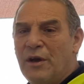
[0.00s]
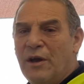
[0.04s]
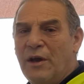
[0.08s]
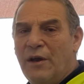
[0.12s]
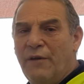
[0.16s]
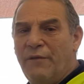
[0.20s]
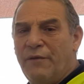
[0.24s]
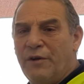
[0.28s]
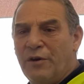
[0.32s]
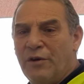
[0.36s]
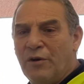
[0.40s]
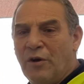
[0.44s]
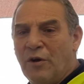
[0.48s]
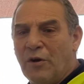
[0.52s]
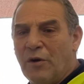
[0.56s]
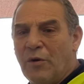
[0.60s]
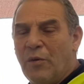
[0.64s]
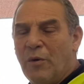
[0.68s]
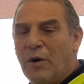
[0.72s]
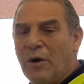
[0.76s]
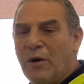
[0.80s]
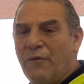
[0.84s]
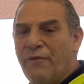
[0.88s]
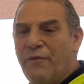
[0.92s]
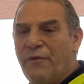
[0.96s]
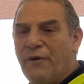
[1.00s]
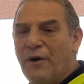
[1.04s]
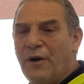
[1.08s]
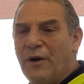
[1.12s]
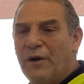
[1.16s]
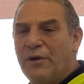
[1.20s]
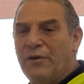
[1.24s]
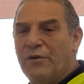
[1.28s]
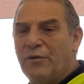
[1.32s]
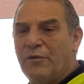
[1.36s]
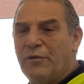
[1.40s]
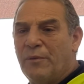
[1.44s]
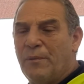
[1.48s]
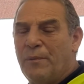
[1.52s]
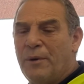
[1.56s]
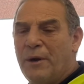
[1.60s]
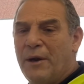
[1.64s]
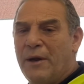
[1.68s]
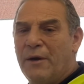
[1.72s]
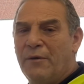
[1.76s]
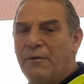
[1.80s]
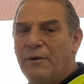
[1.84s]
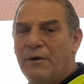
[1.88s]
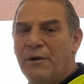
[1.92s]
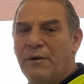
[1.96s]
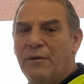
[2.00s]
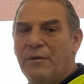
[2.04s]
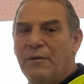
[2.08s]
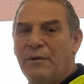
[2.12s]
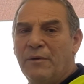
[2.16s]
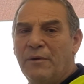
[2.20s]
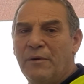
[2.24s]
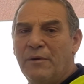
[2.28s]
if you're not qualified to repair it,